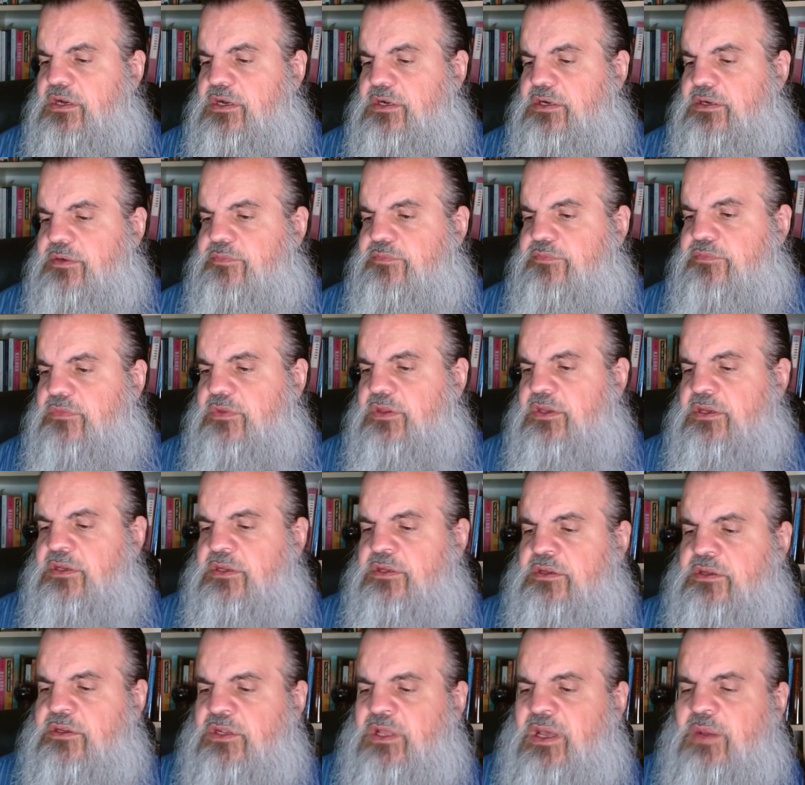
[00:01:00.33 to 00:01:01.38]
um,
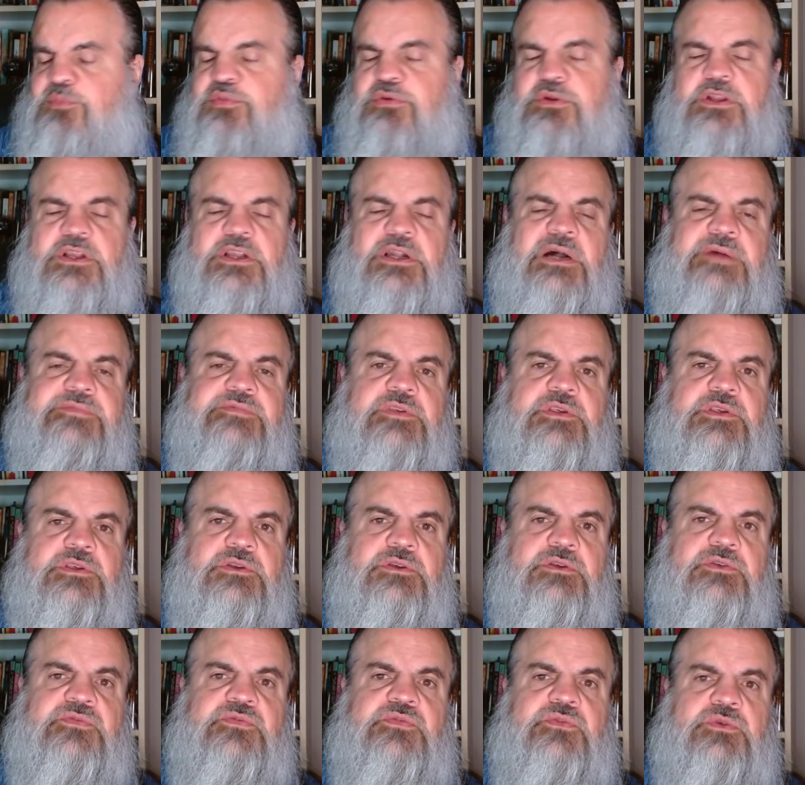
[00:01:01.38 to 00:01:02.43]
uh, an operating
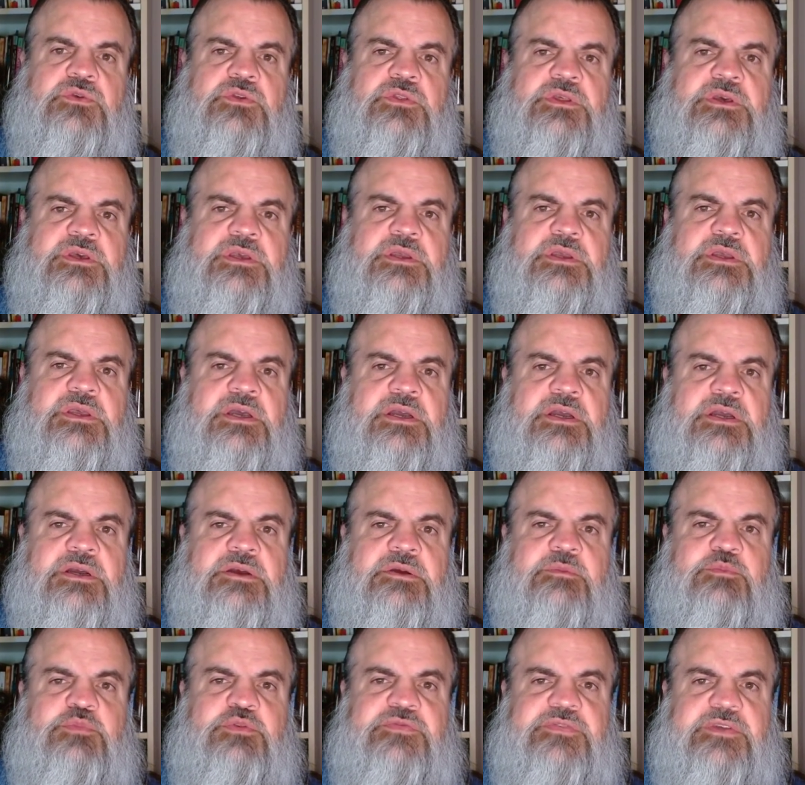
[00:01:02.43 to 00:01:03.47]
officer for the uh,
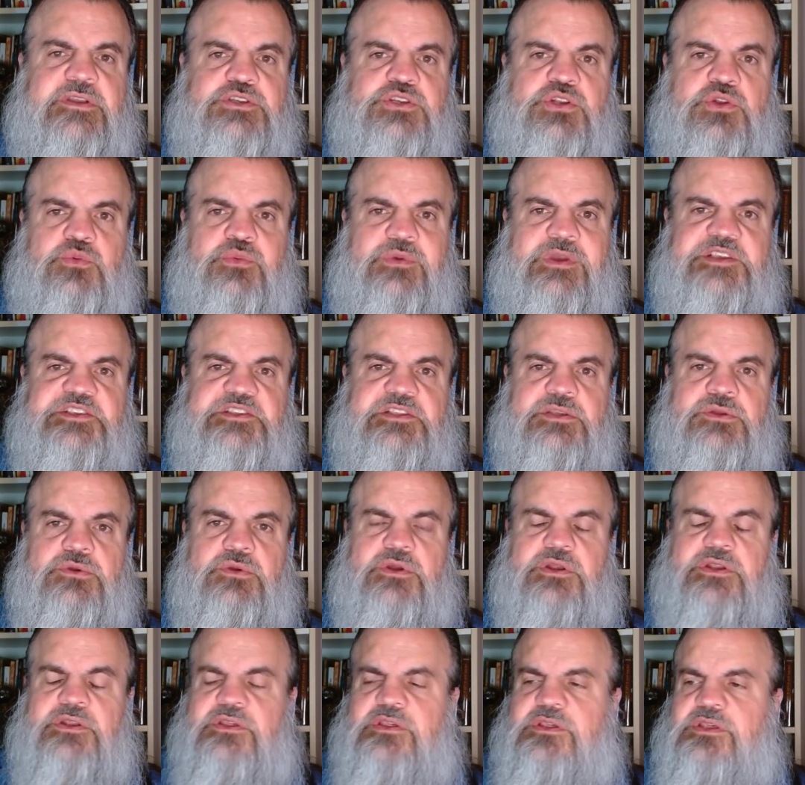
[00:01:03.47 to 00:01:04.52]
professional wrestling
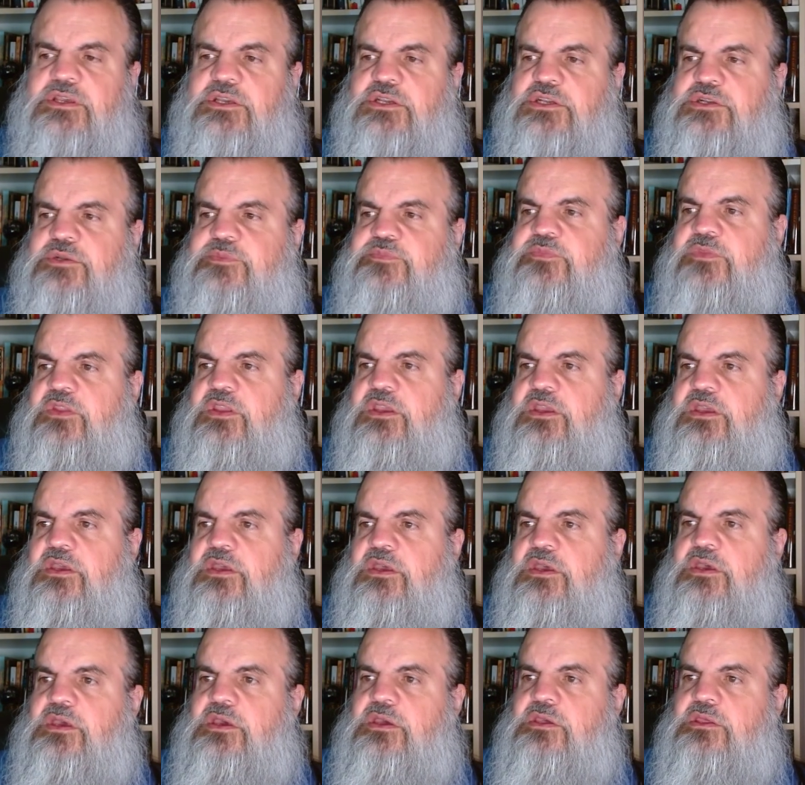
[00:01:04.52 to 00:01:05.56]
organization.
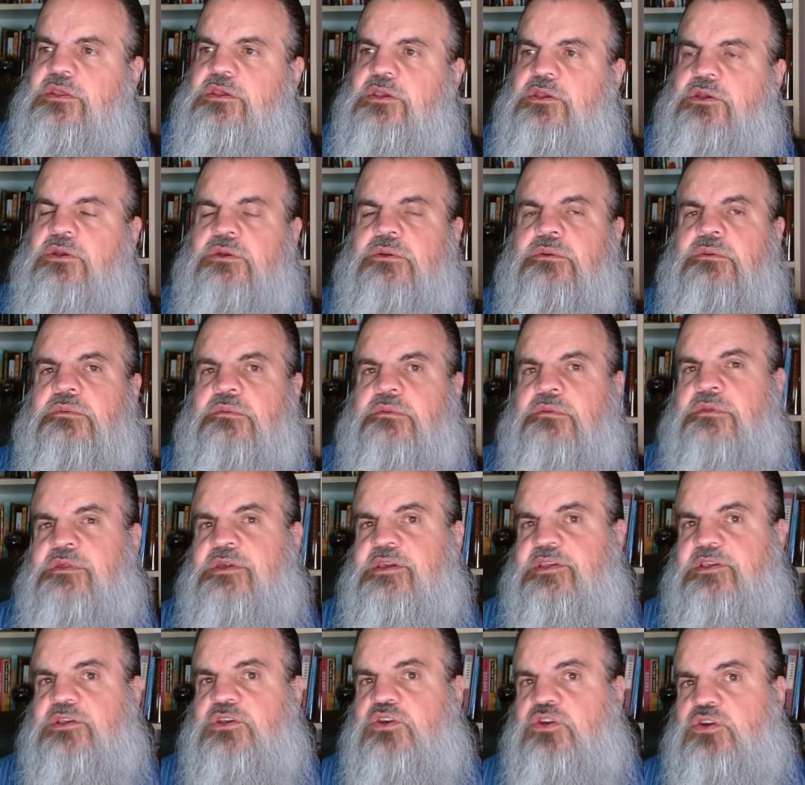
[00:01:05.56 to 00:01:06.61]
So
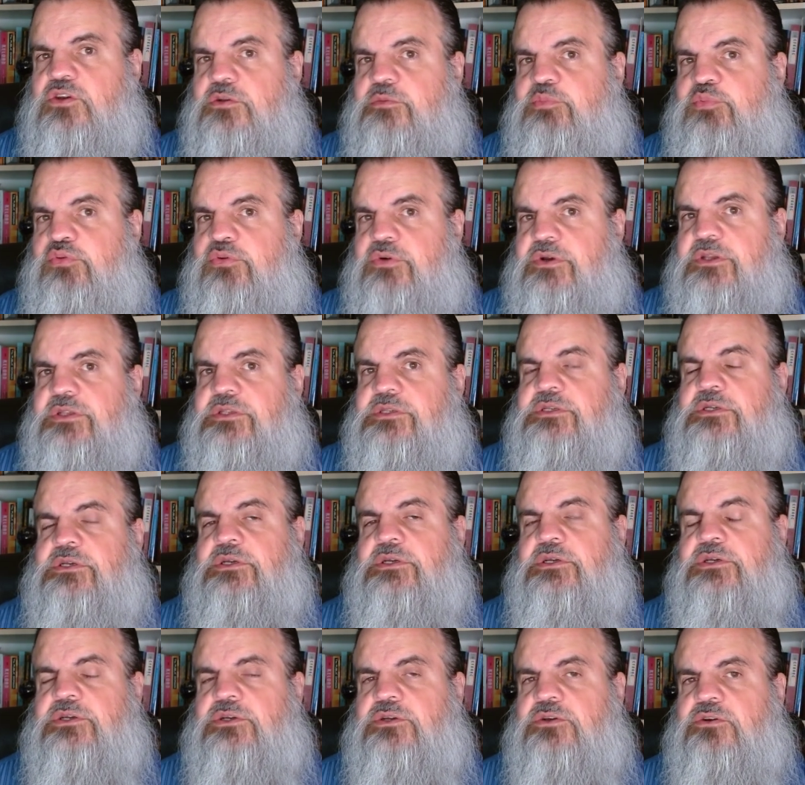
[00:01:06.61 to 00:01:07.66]
this could point to
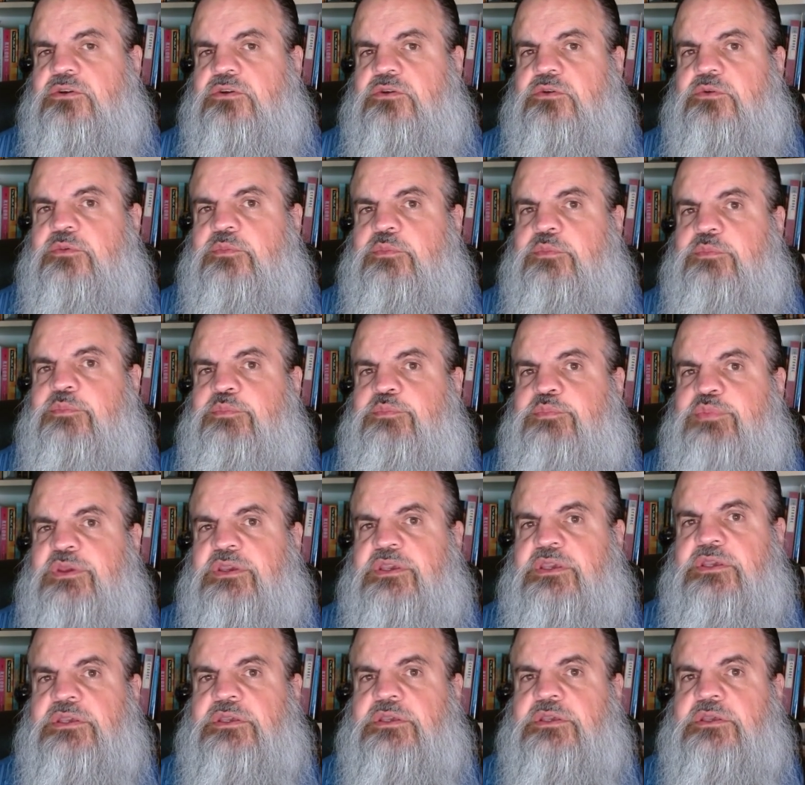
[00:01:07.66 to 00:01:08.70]
her
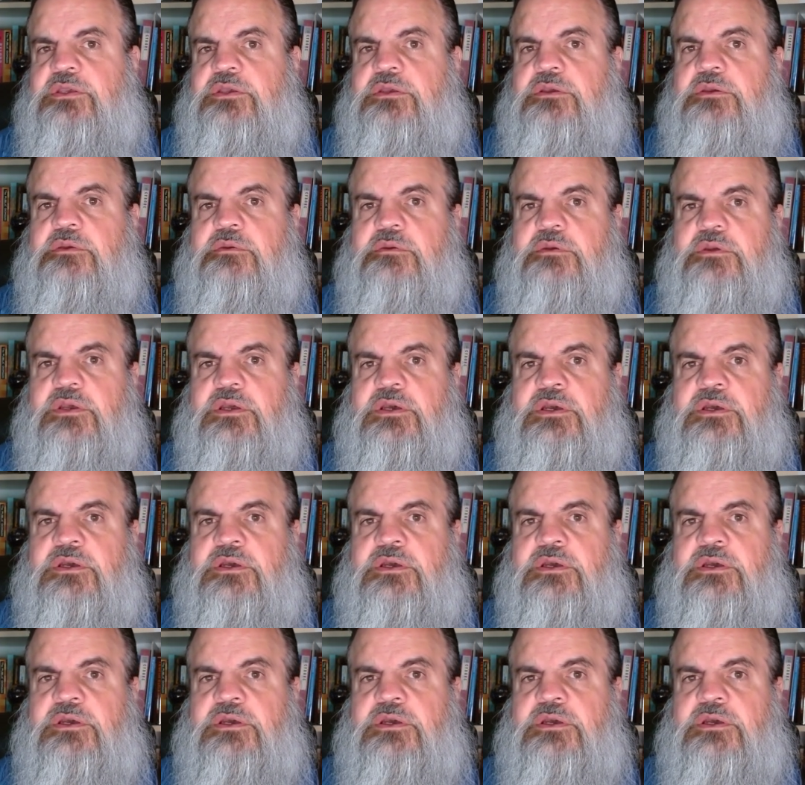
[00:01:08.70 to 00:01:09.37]
being